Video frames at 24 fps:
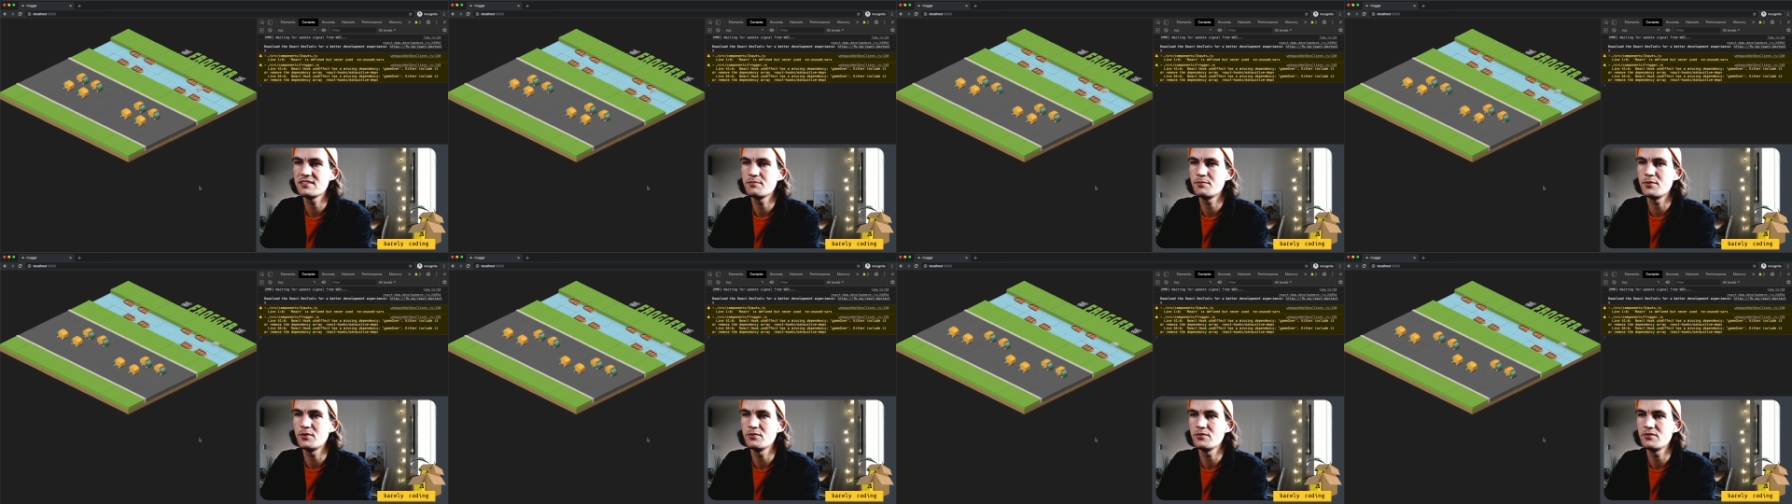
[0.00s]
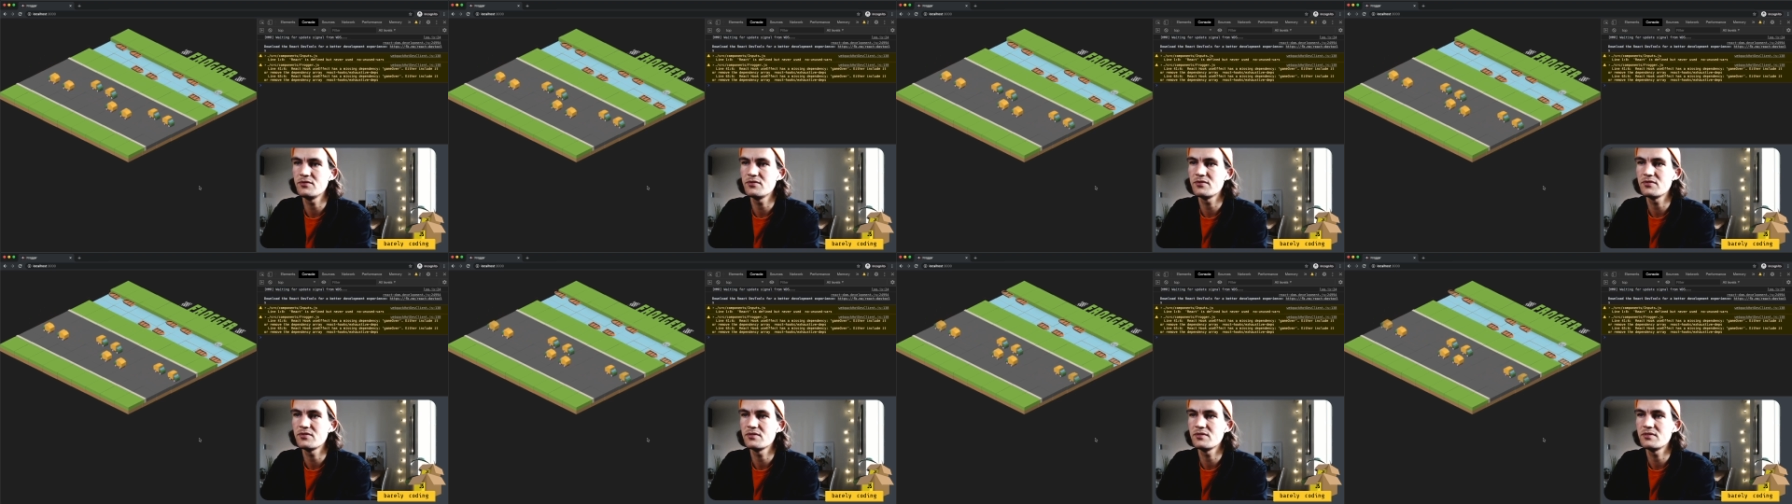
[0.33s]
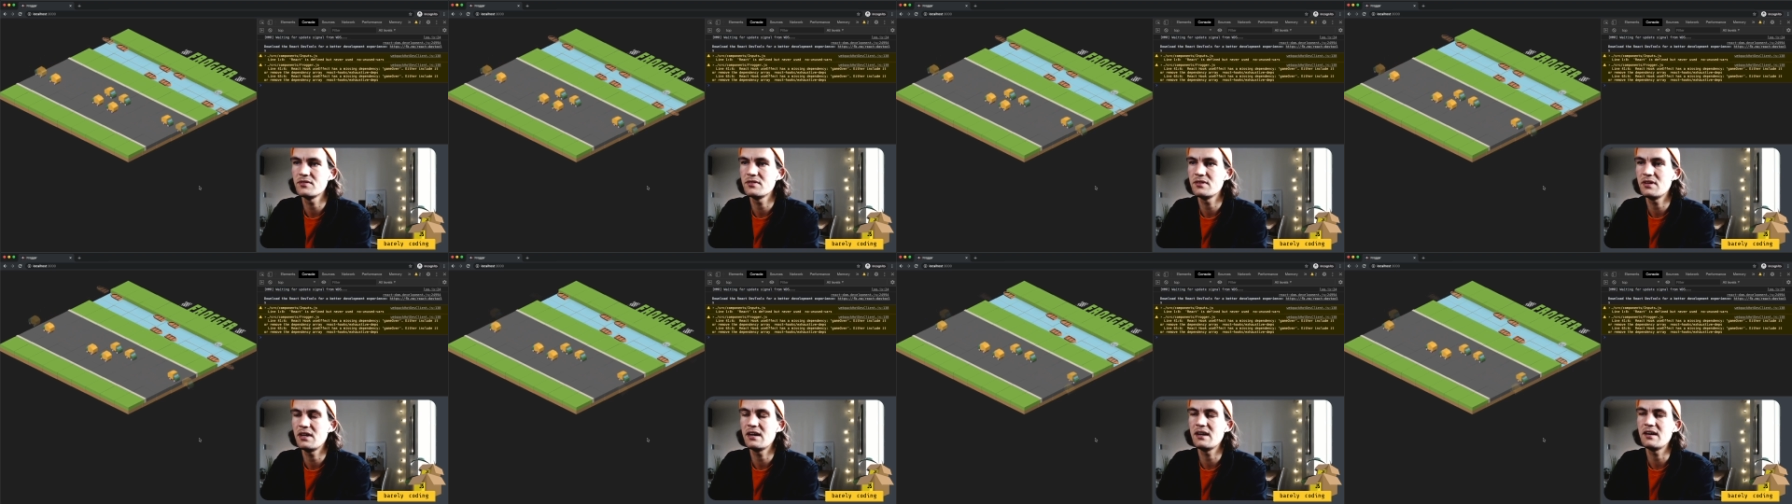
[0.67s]
boat.
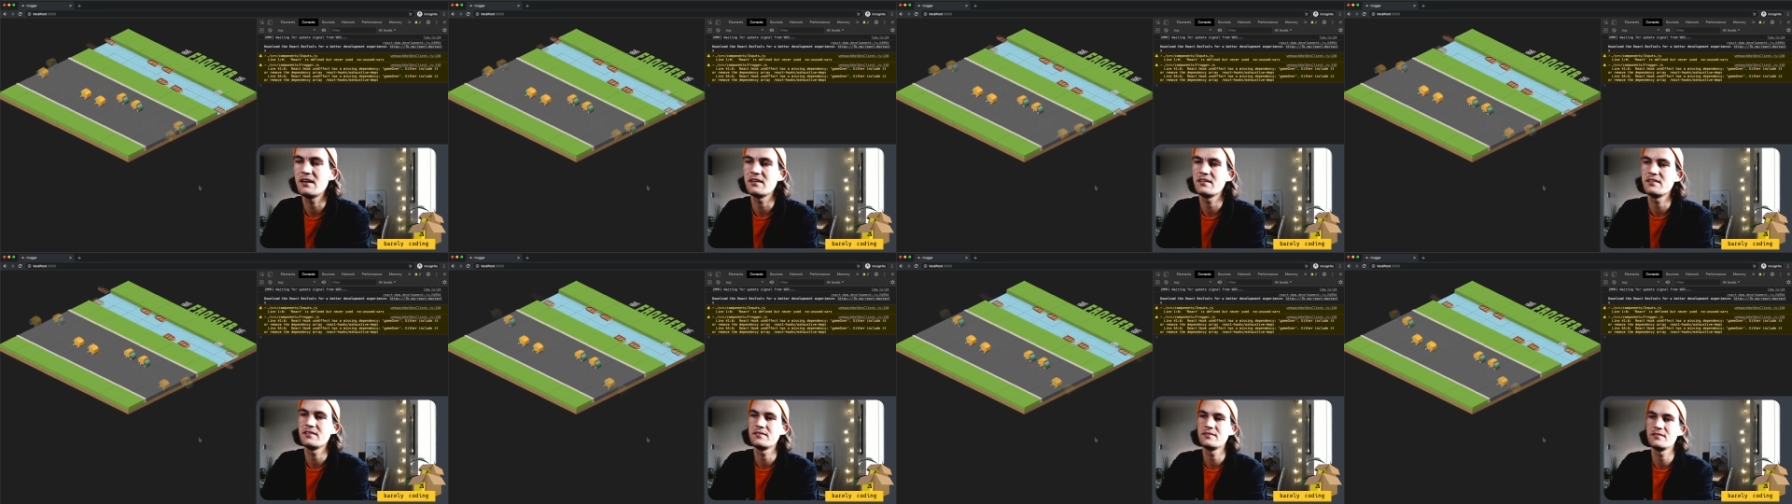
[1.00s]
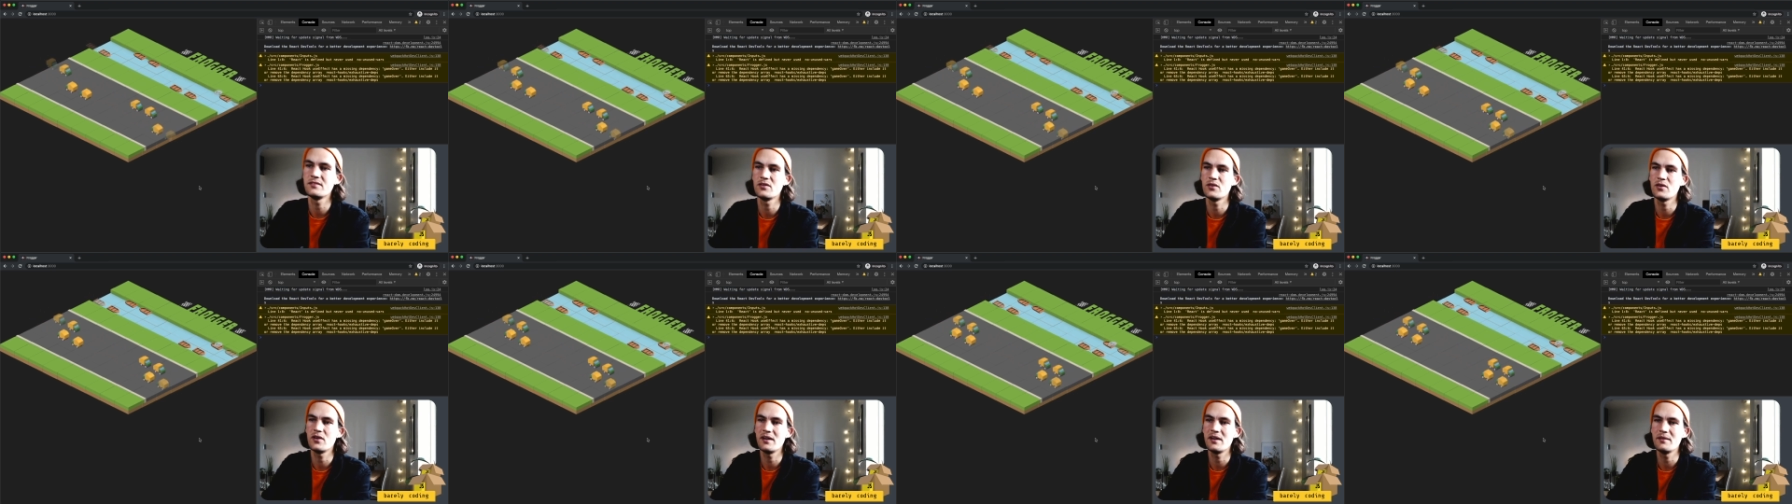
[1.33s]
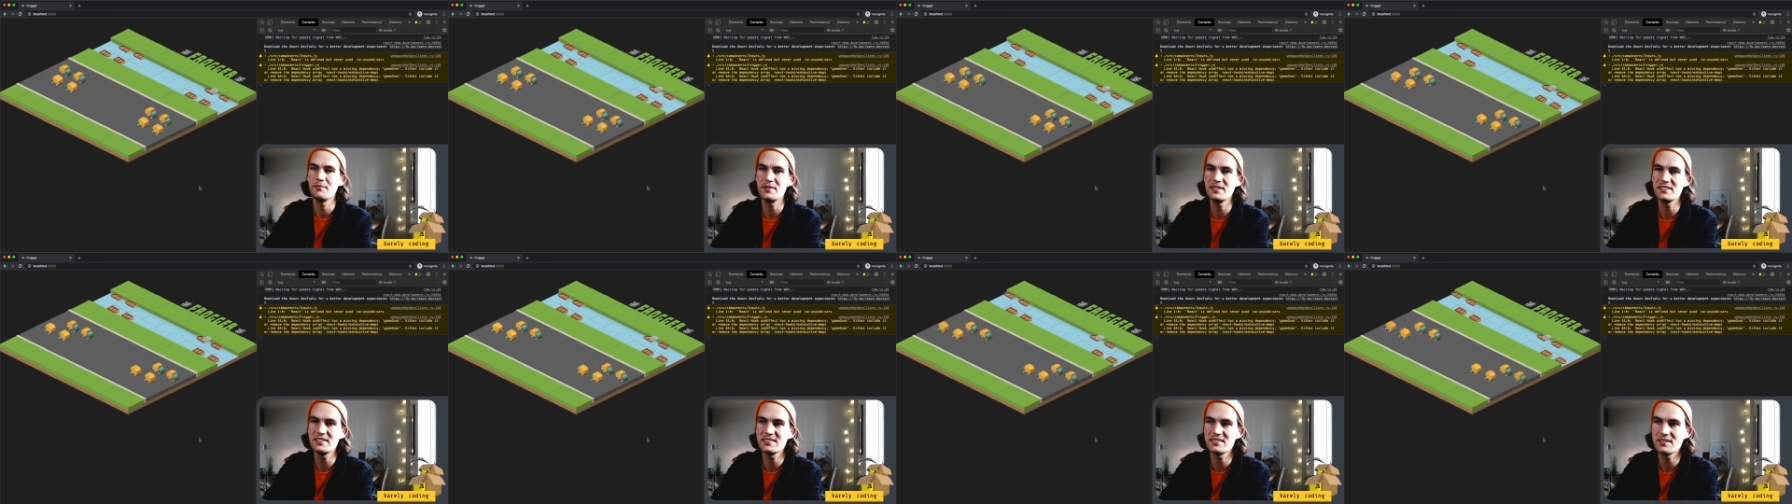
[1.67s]
No, I
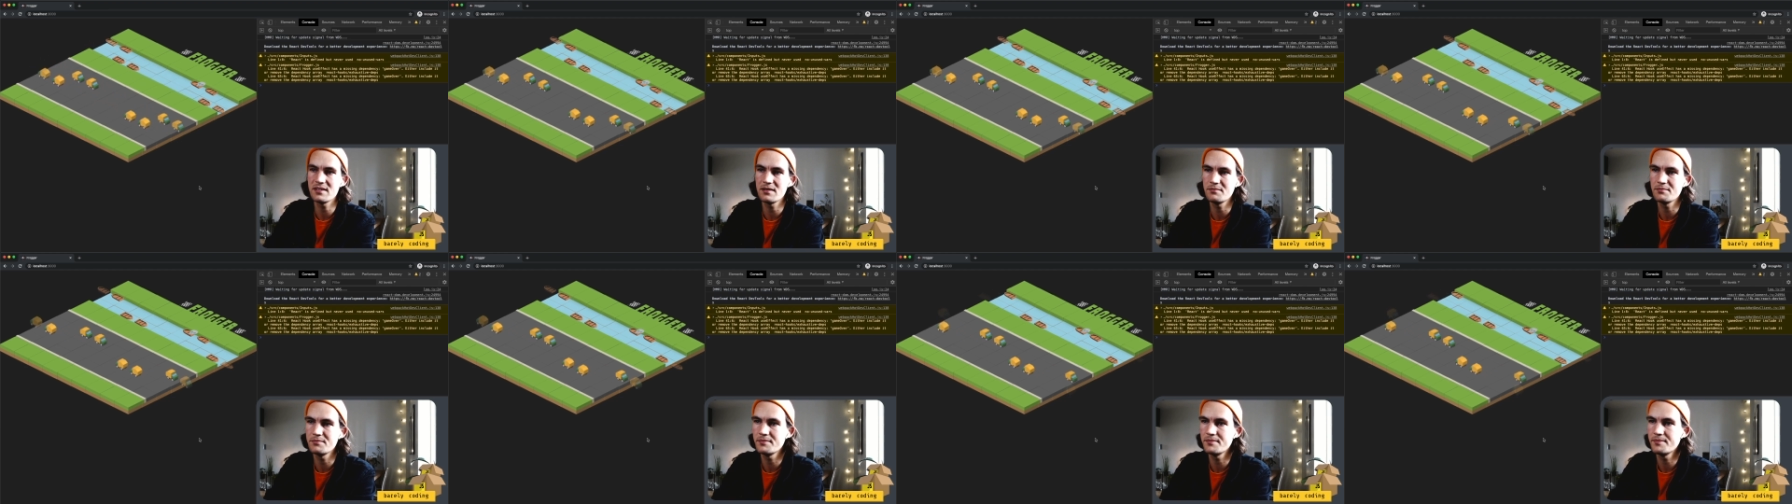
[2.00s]
missed them.